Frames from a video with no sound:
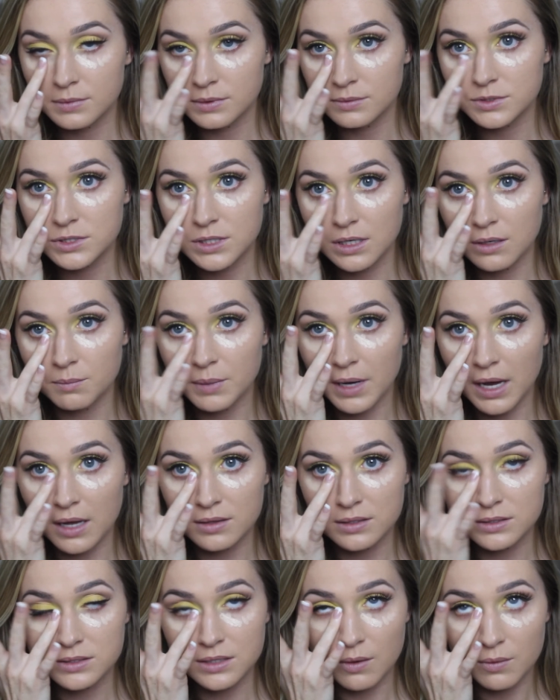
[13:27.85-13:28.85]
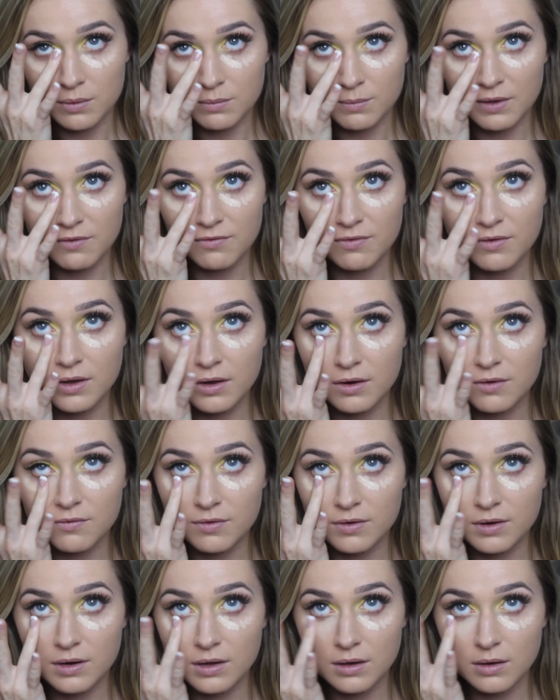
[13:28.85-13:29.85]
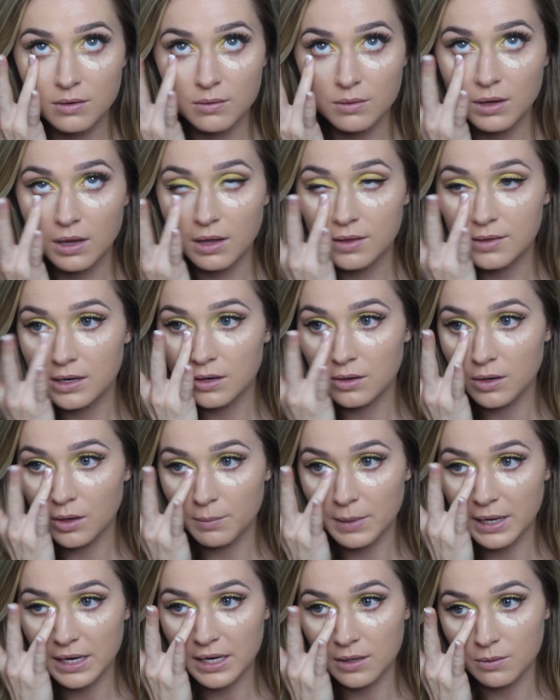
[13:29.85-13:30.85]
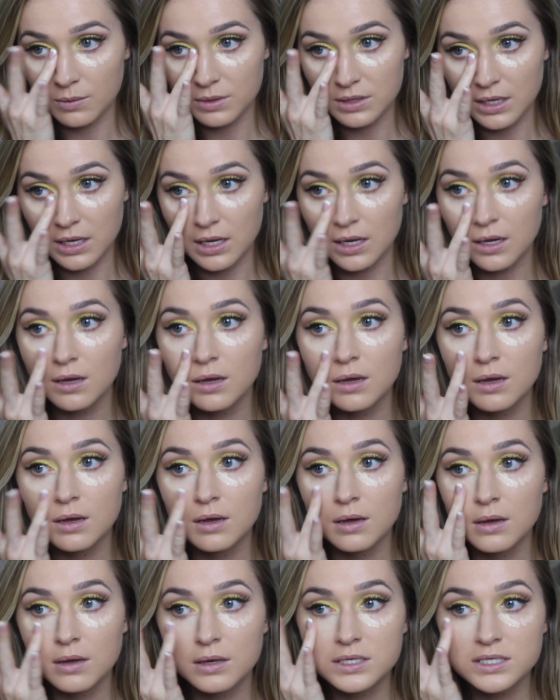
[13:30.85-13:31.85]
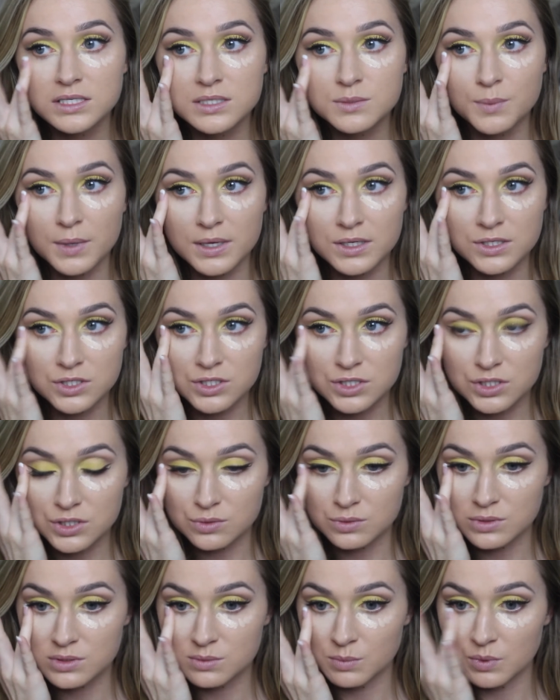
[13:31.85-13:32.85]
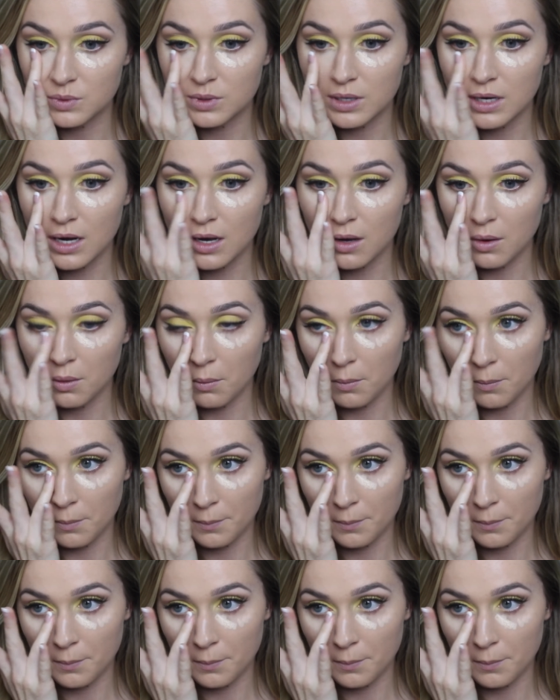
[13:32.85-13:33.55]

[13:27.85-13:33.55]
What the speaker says: I'm just going to pat this out with my finger for now, and then I'll go back in with a sponge to smooth it out.